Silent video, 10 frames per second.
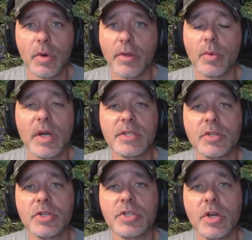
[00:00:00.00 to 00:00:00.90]
Otherwise, they'll
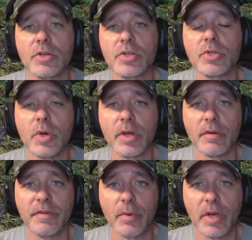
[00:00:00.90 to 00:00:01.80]
just start destroying your
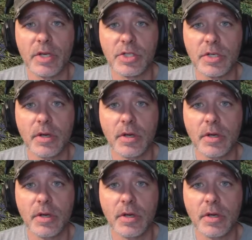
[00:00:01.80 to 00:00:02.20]
foundation.